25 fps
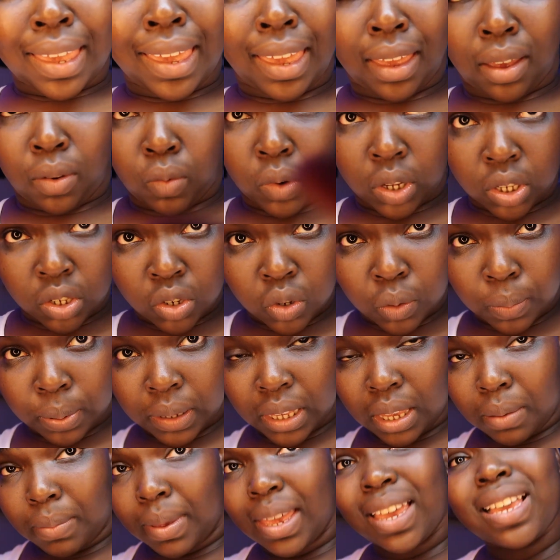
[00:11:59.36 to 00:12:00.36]
Yeah, once you
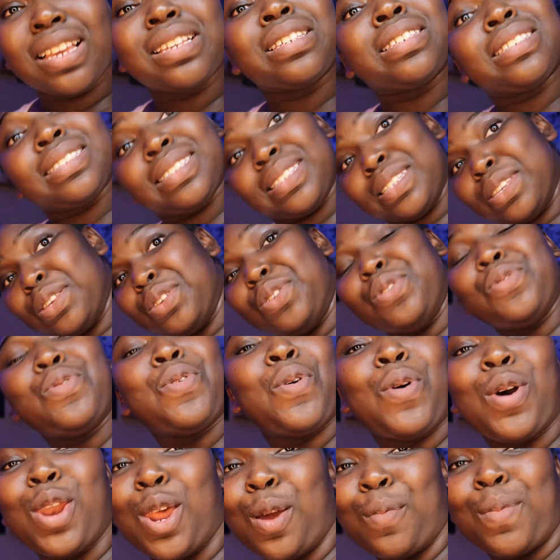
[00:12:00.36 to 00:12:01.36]
plant-based,
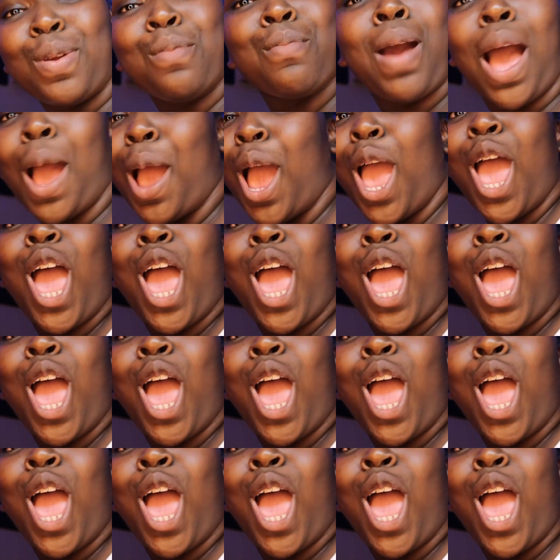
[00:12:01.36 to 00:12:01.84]
you all up in my